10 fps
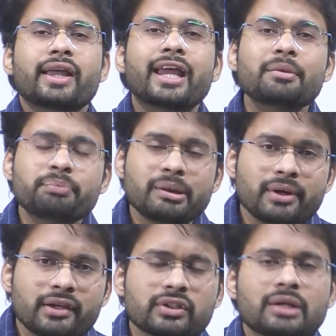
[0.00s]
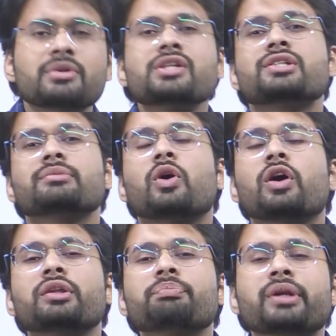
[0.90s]
In primitive communism
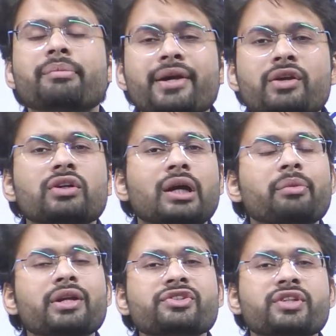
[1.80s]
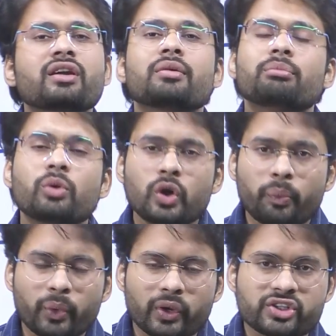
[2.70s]
or the primitive communistic mode
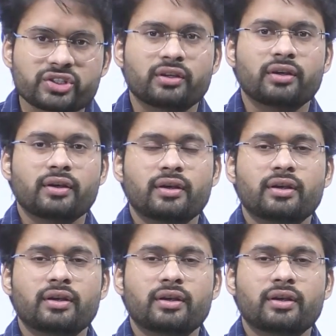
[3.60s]
of production,